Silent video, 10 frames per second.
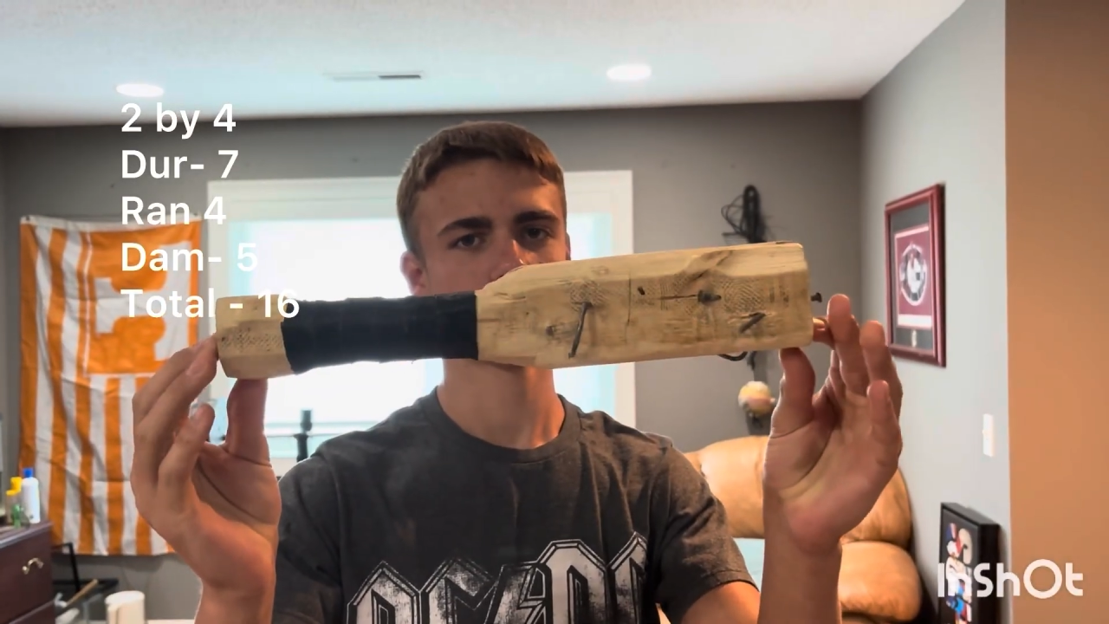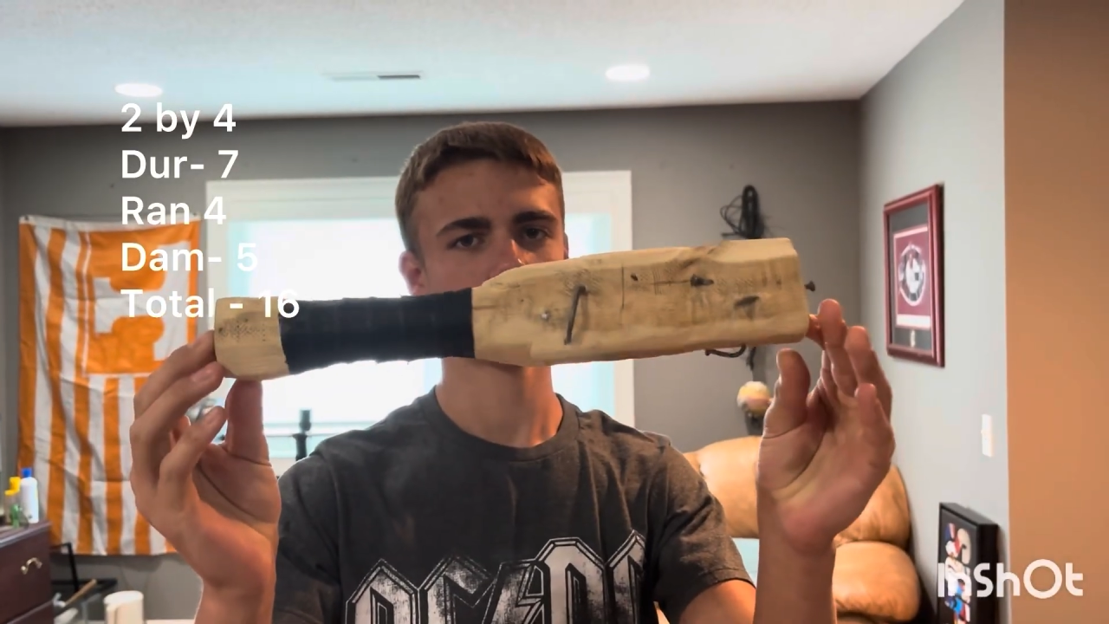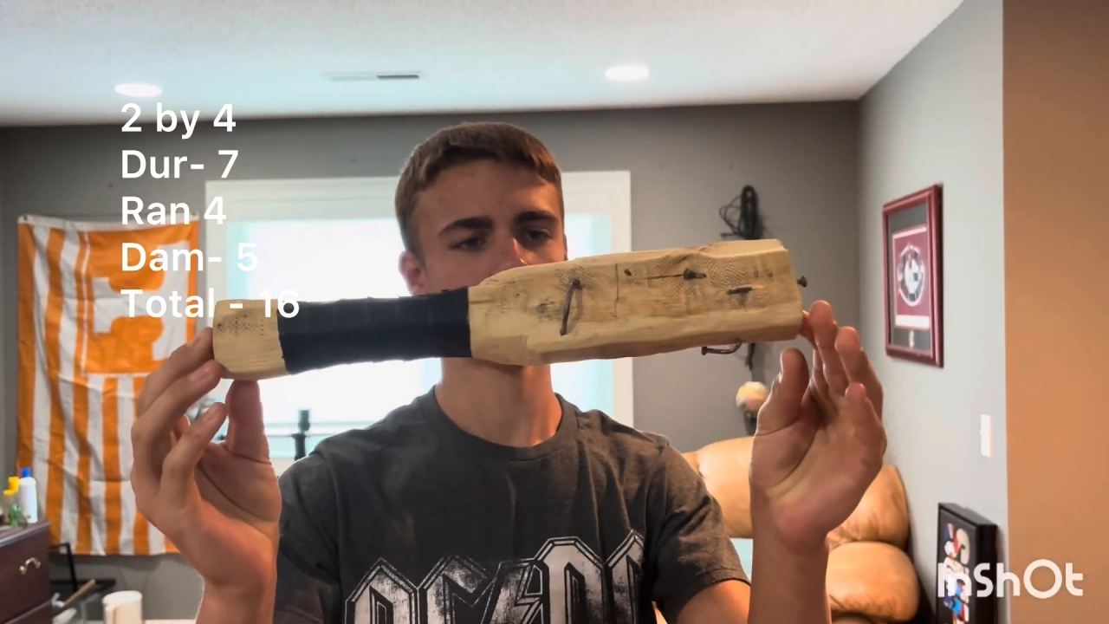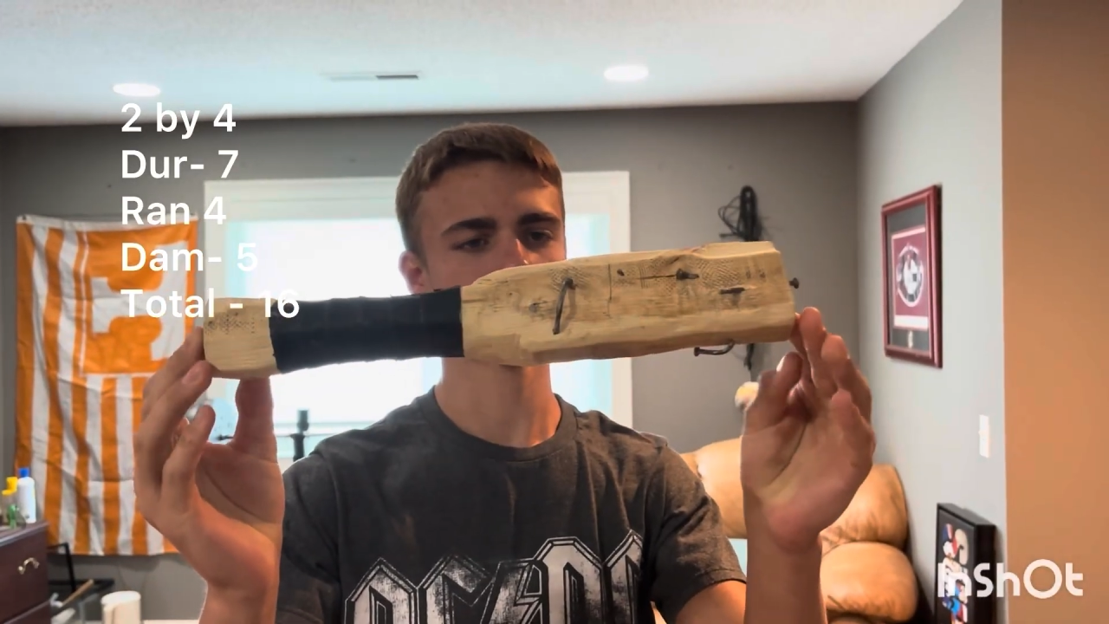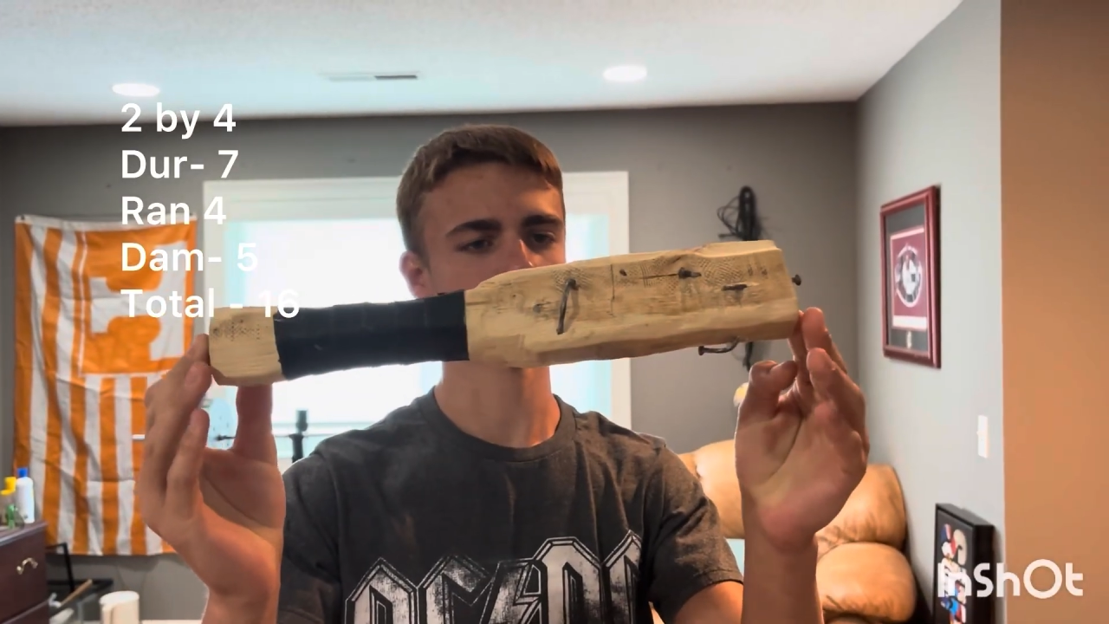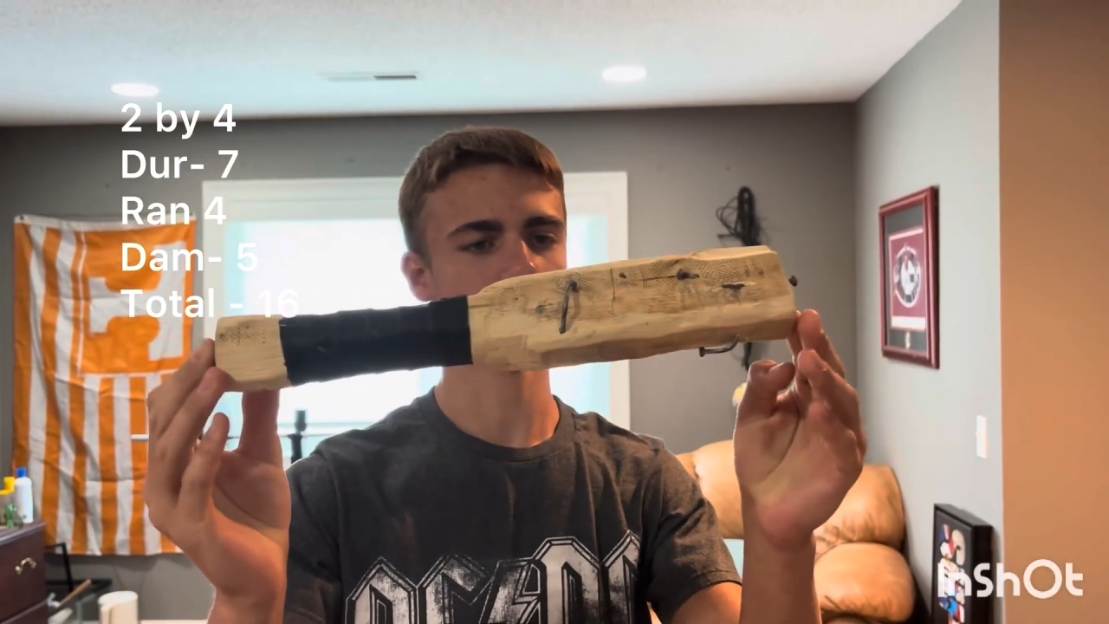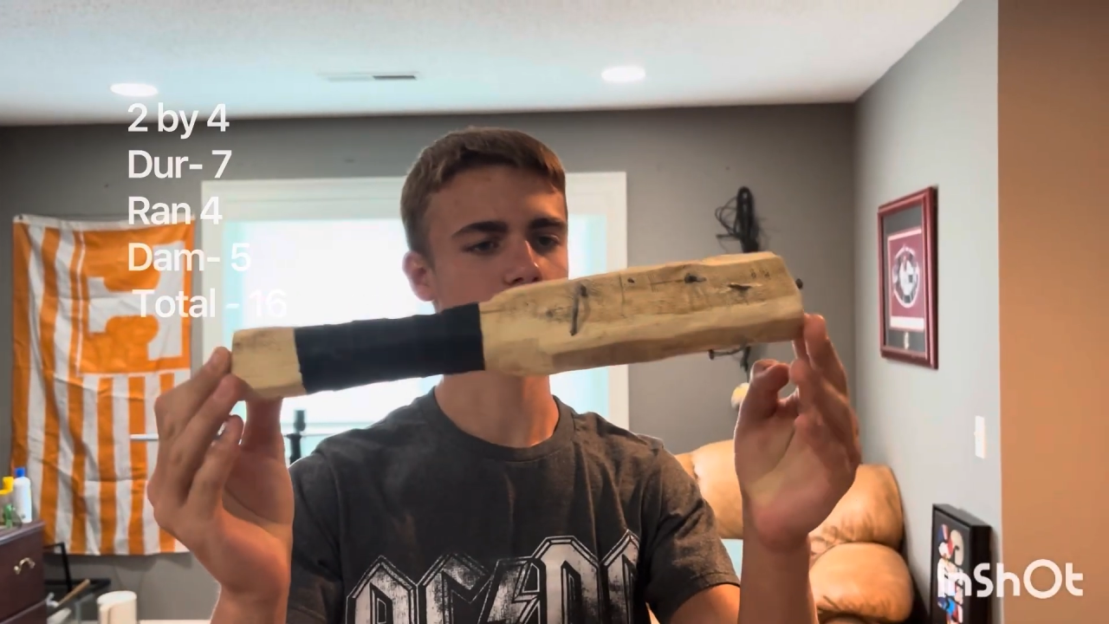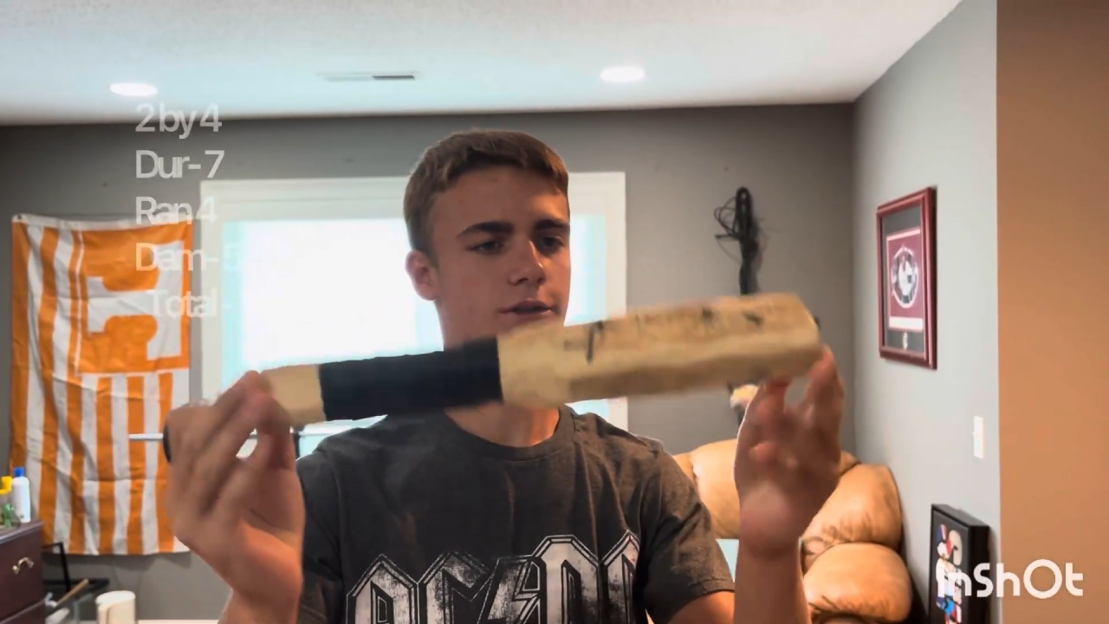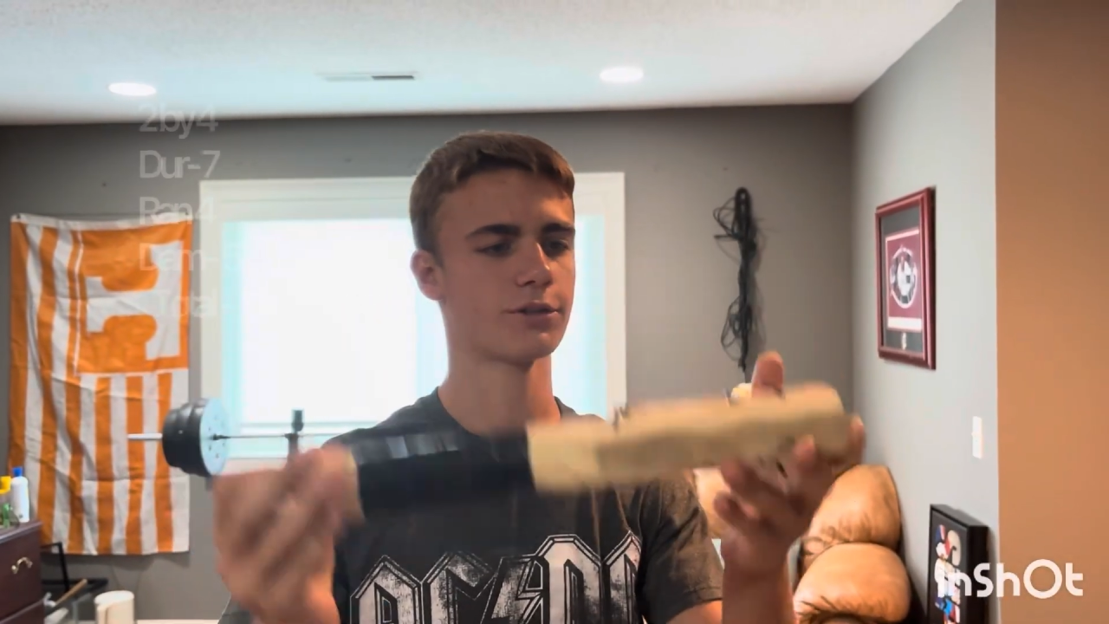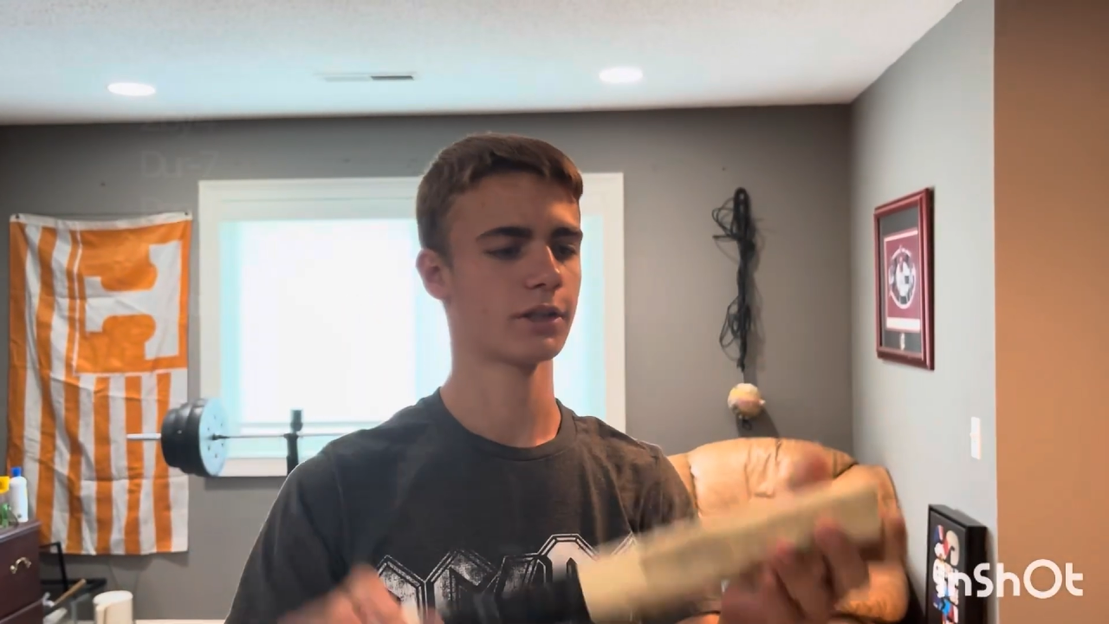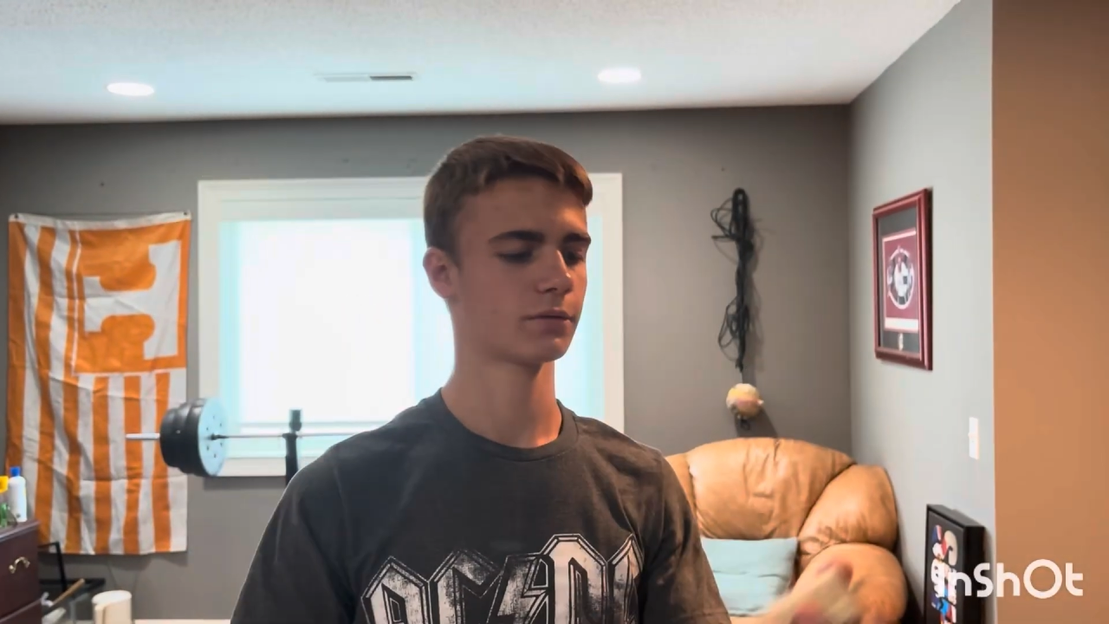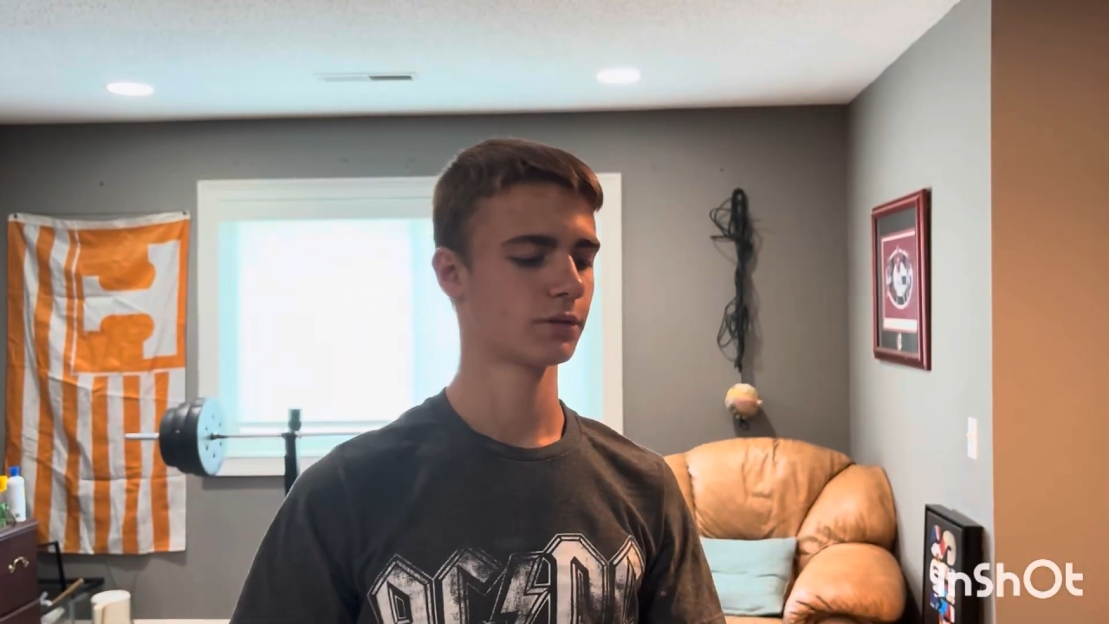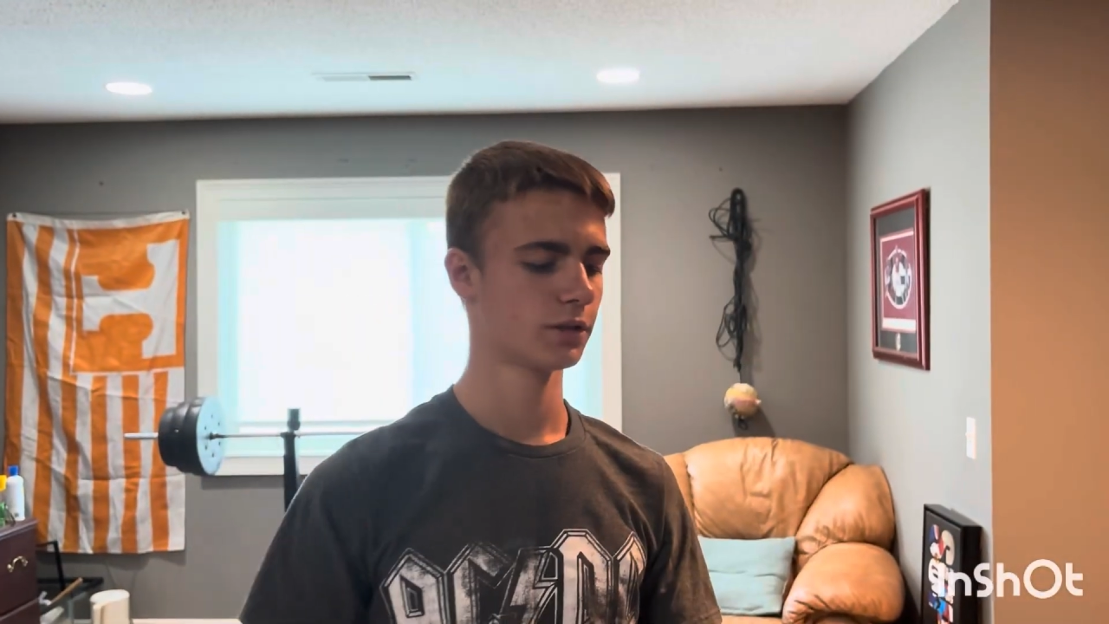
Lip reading: I just love this thing.